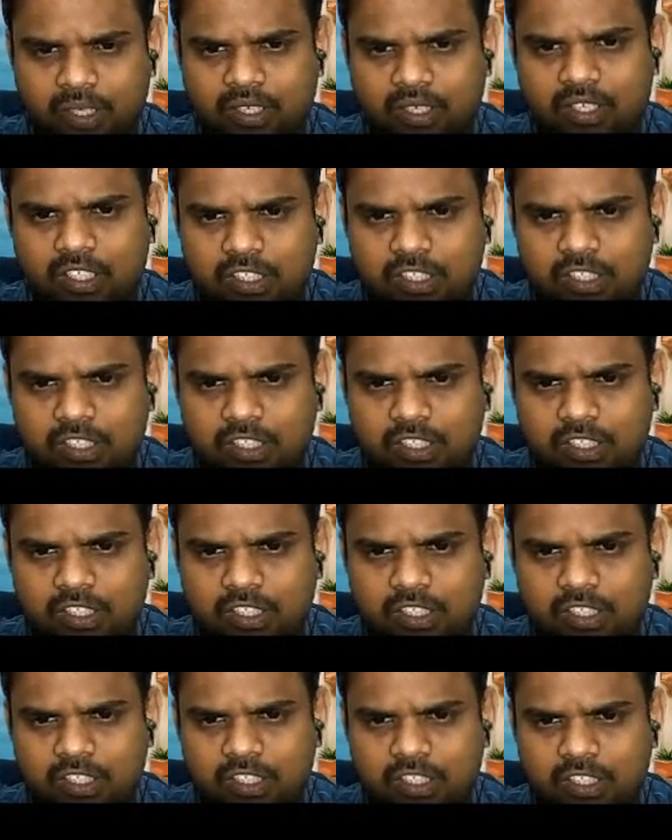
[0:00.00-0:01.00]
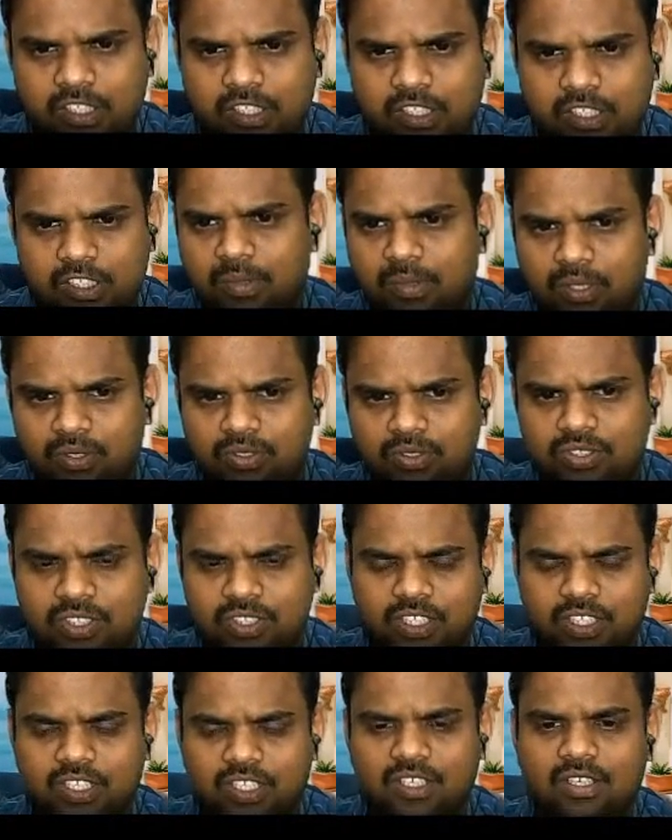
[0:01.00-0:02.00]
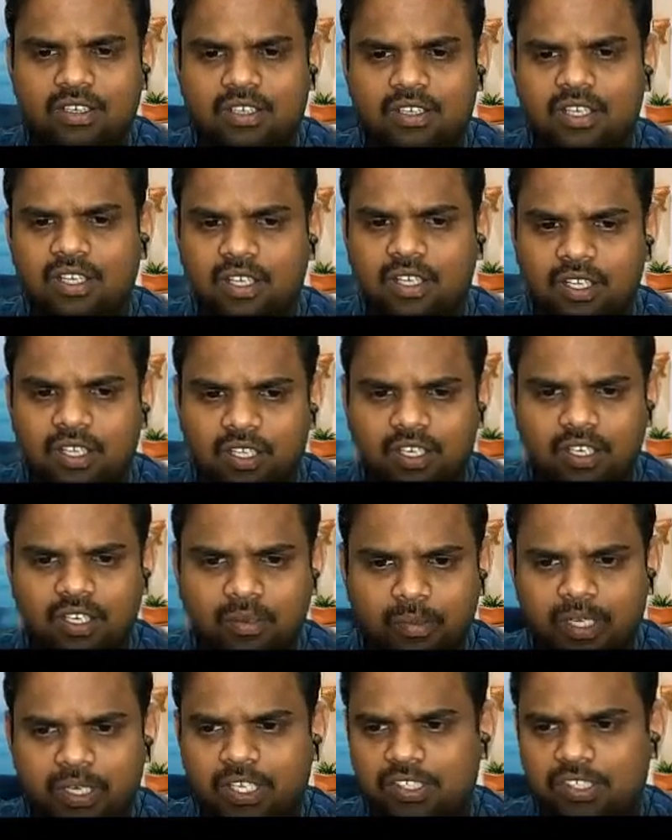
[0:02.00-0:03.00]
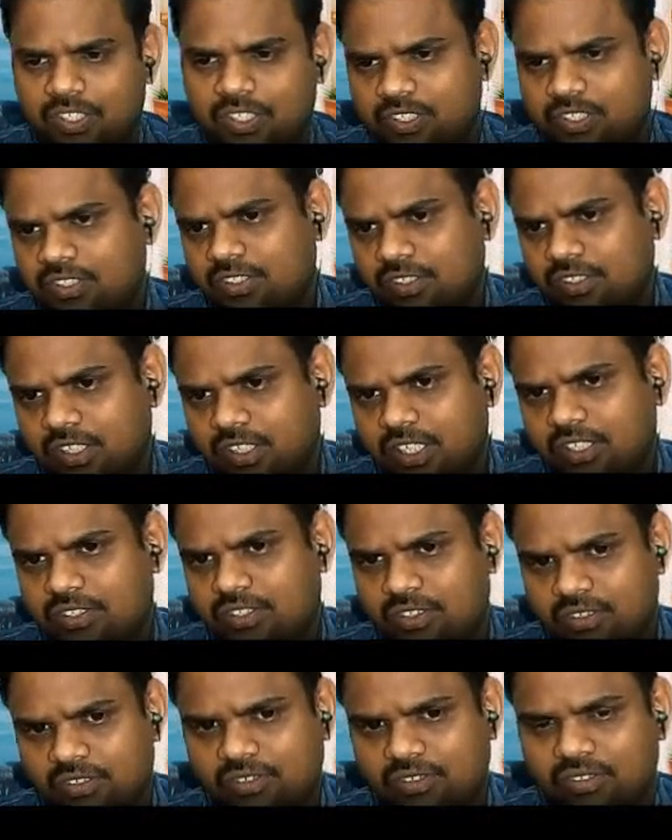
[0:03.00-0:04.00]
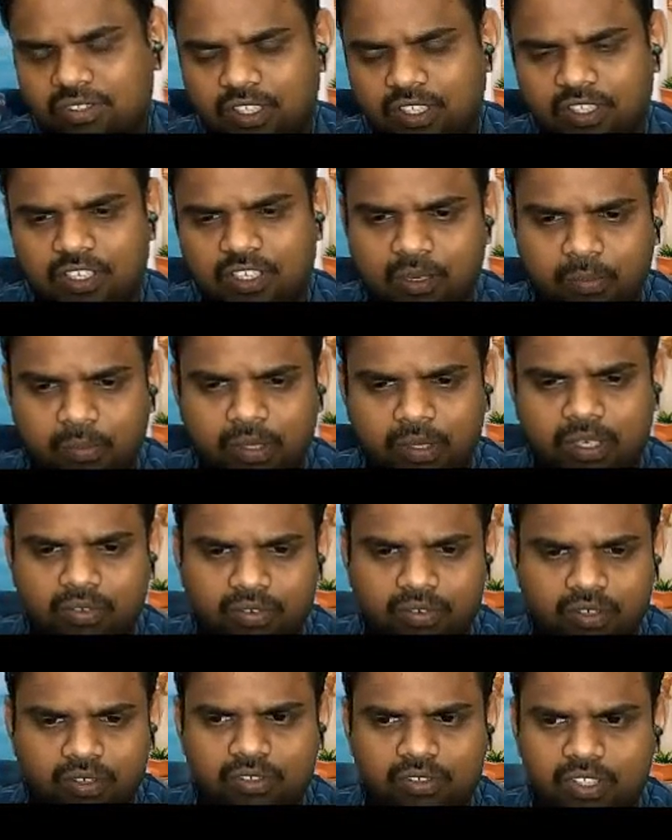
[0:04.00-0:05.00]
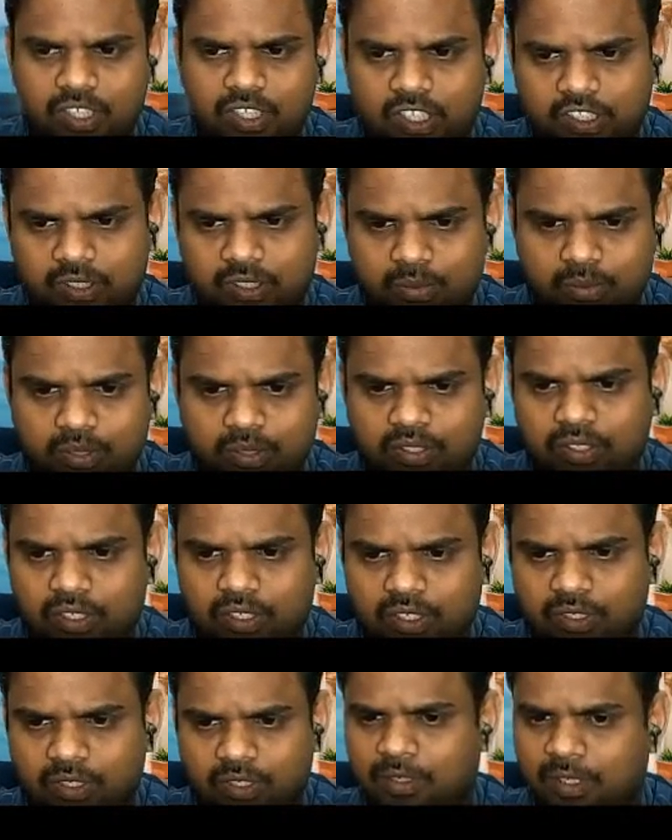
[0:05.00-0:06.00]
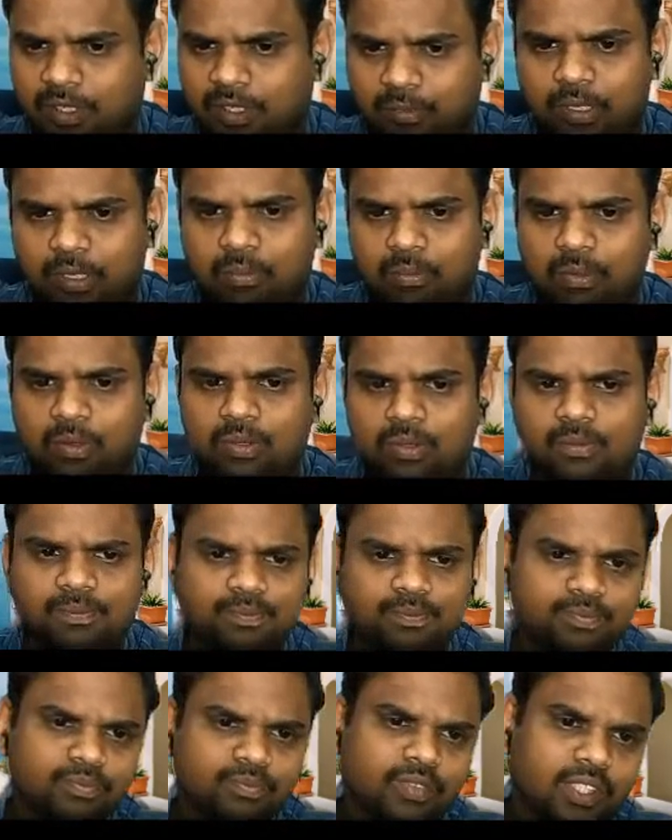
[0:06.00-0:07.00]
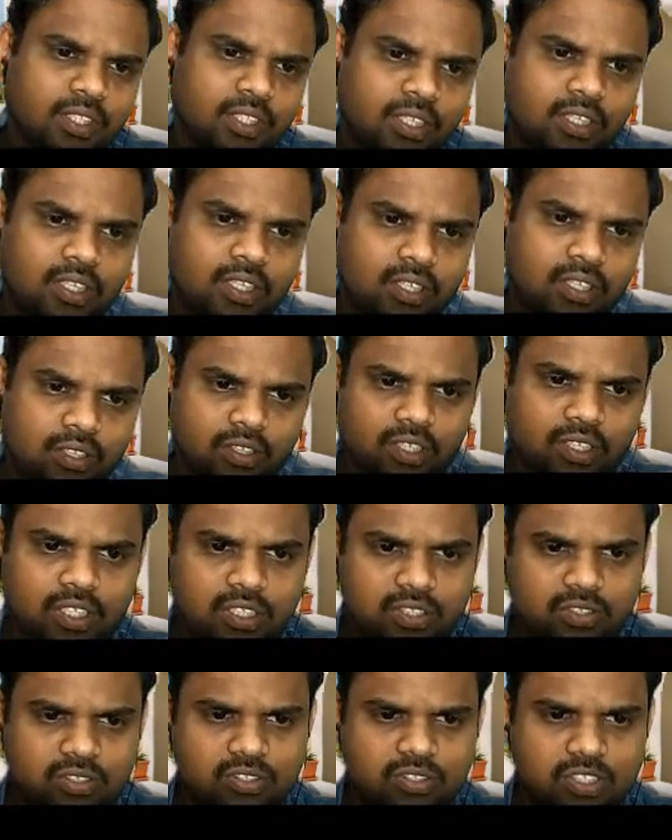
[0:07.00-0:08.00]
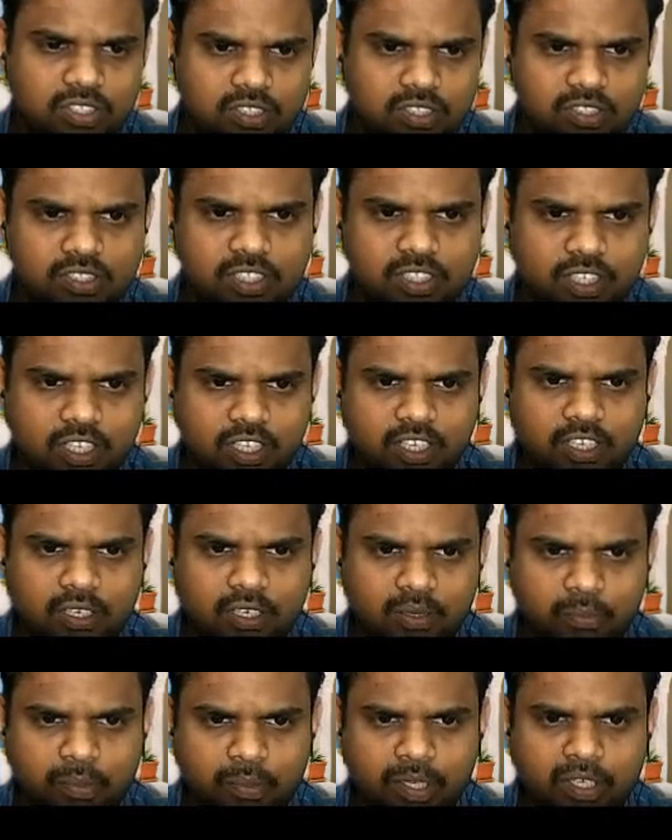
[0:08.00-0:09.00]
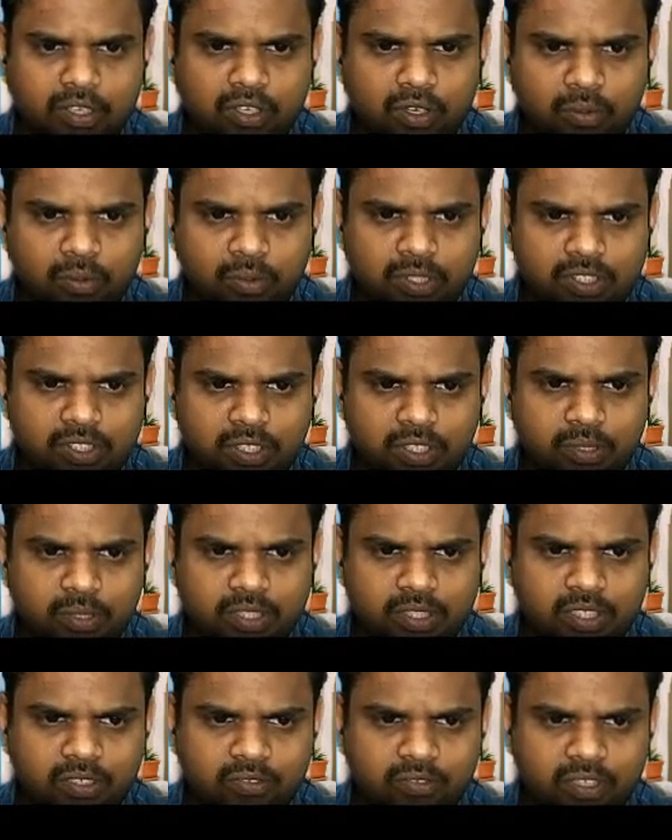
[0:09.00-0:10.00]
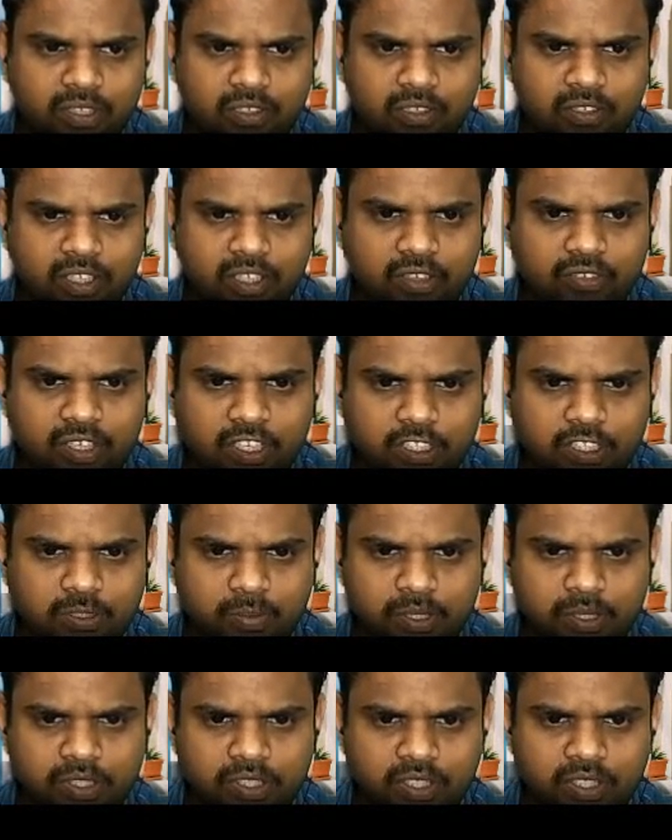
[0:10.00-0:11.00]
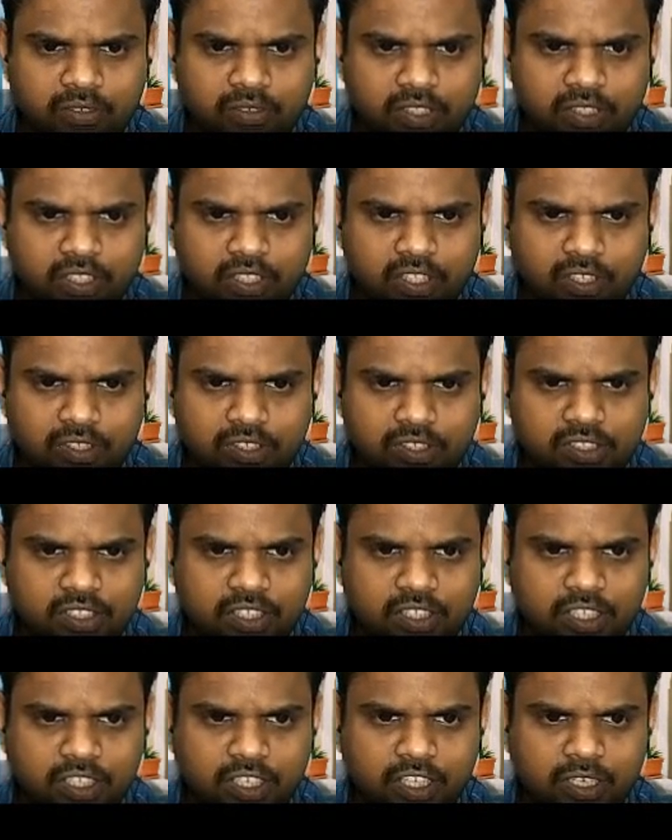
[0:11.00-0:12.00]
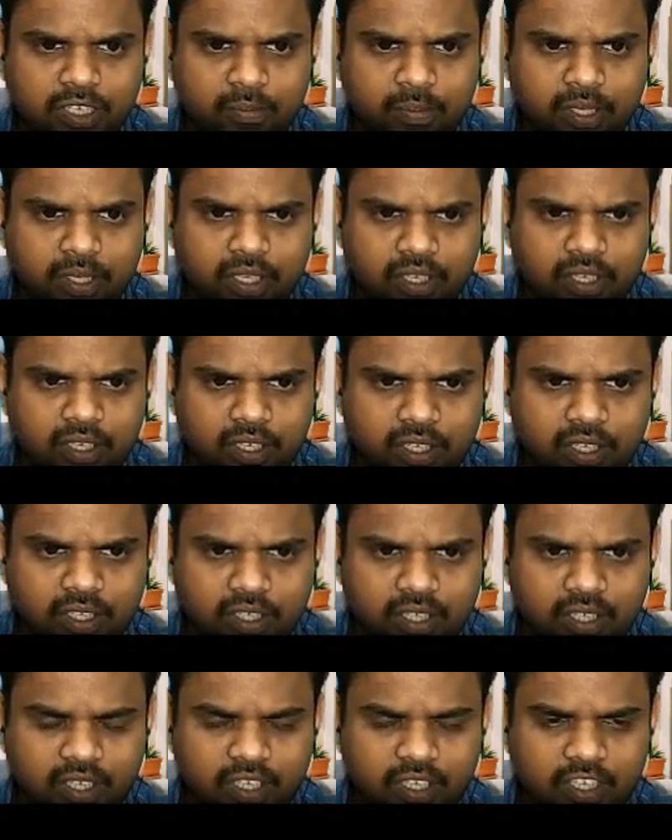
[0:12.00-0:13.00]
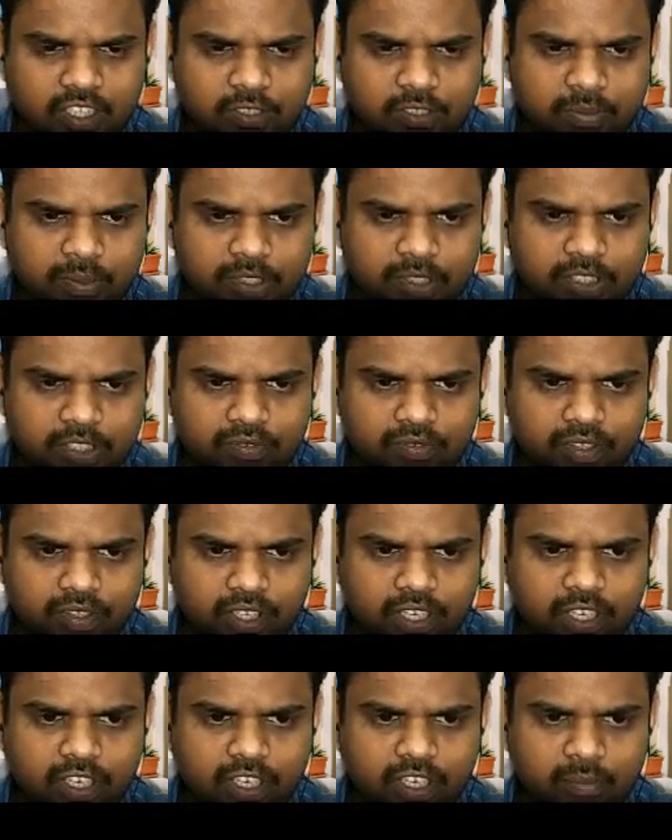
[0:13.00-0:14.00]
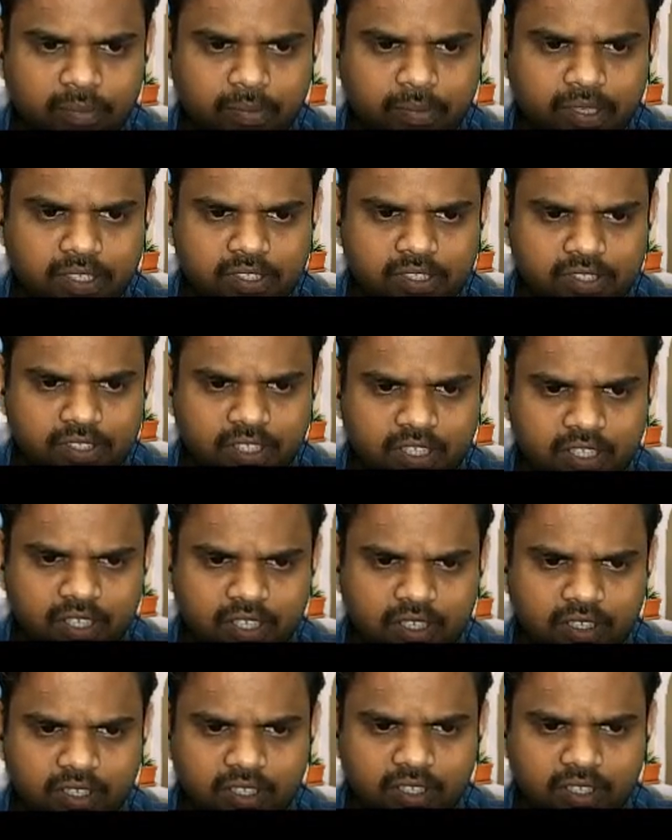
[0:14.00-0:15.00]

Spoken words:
each model is applicable to certain limitations. Okay, so that can be referred to the textbook Himmelblau. Okay, so this is again in Peng-Robinson method, where you have an expression with constant E and B, and expression for A and B is there.